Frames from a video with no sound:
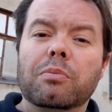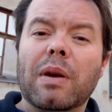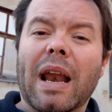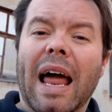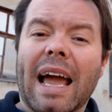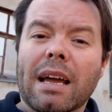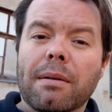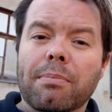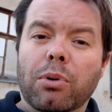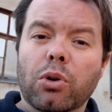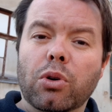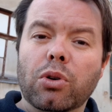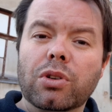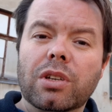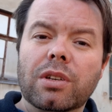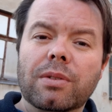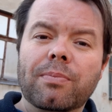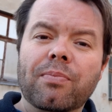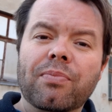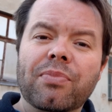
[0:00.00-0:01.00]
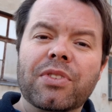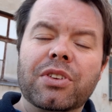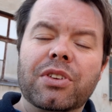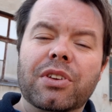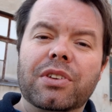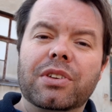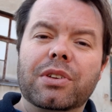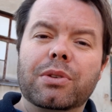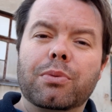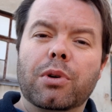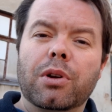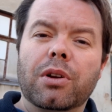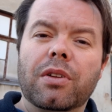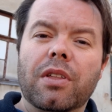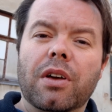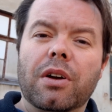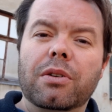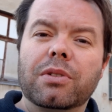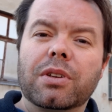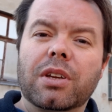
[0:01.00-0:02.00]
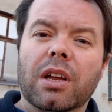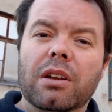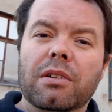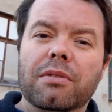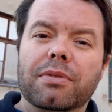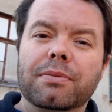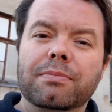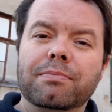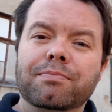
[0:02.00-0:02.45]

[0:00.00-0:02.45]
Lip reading: Blackboard, so this is one of those kind of,